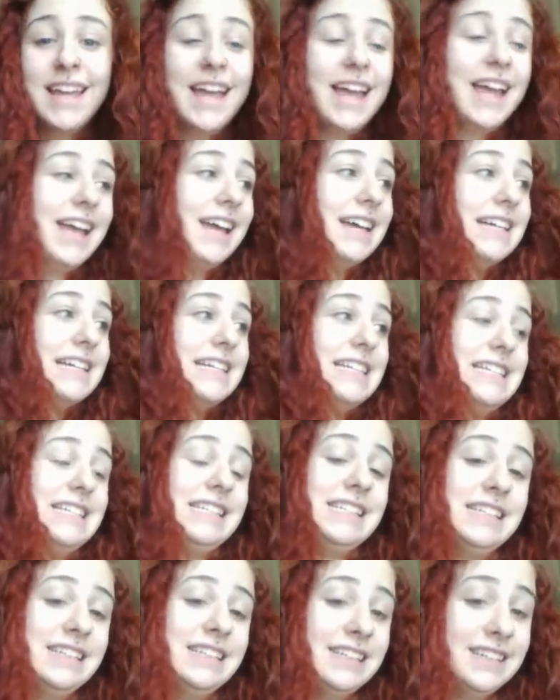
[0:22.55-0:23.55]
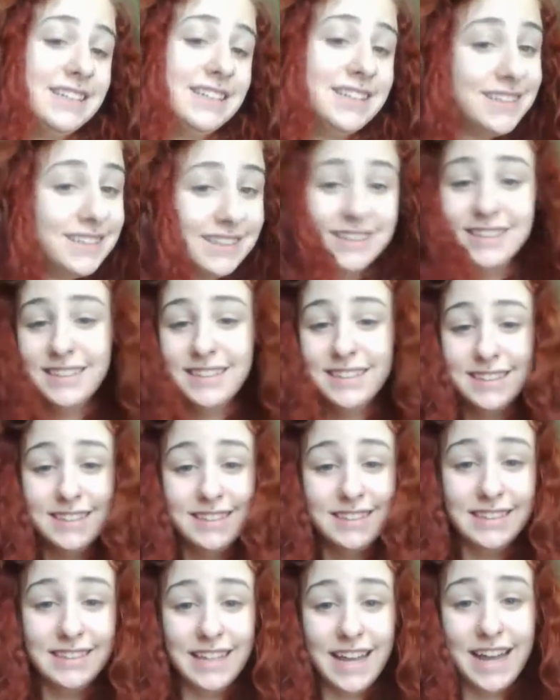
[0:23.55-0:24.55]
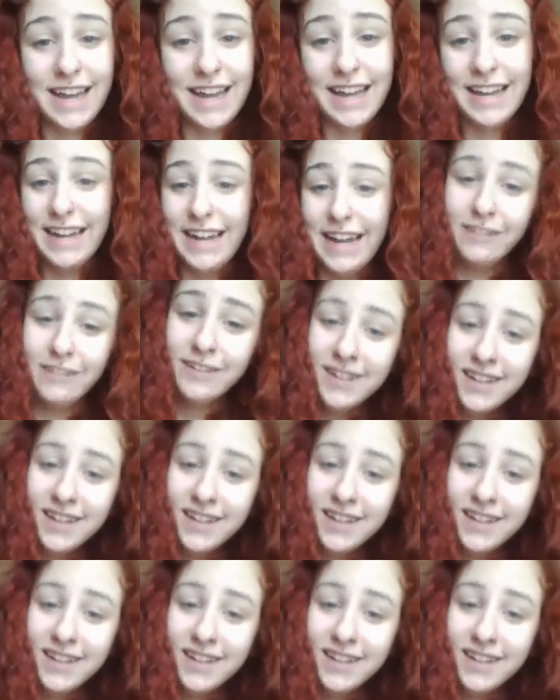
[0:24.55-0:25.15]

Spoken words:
and yeah, now